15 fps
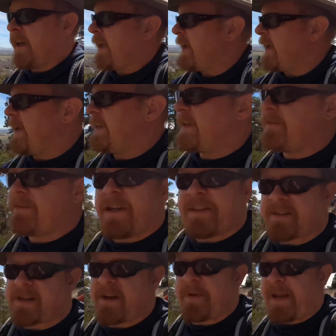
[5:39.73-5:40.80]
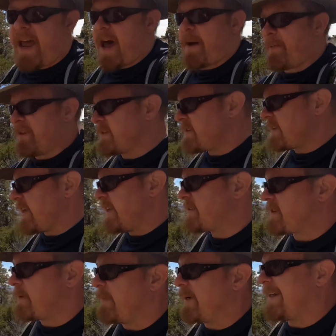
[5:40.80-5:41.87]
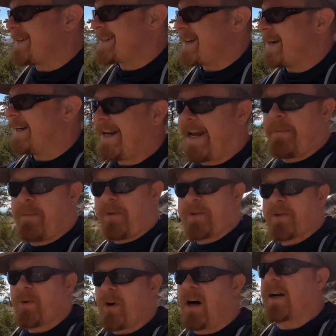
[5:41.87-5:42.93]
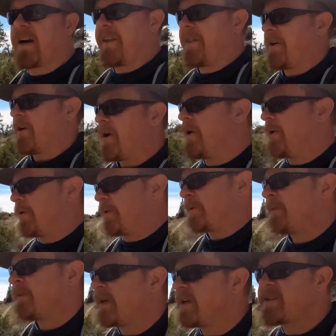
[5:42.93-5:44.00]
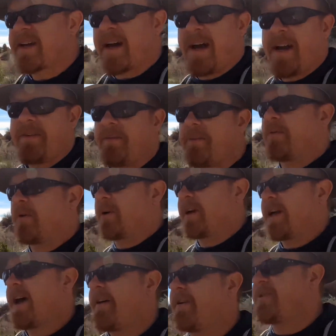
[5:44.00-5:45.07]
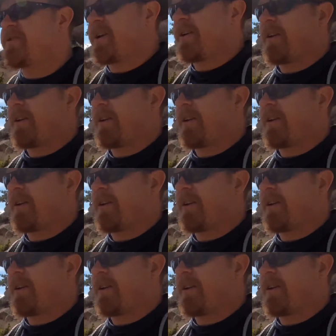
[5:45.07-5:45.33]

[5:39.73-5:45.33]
in the event that something happens and somebody is unable to walk on their own, it's kind of important to have a general